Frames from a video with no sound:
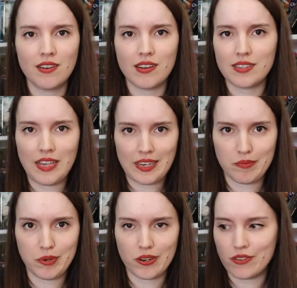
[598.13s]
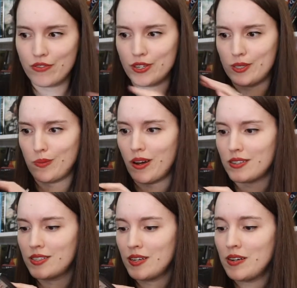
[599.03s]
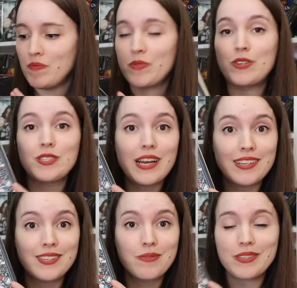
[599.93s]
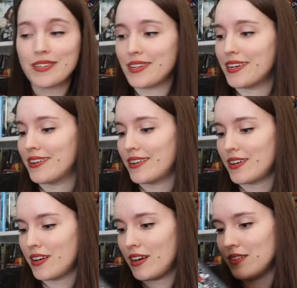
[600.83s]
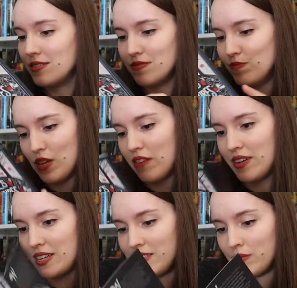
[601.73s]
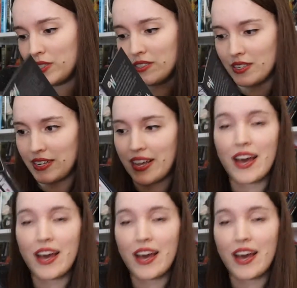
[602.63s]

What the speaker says: a second book for this box, which is Alice in Wonderland. And I love Alice in Wonderland. I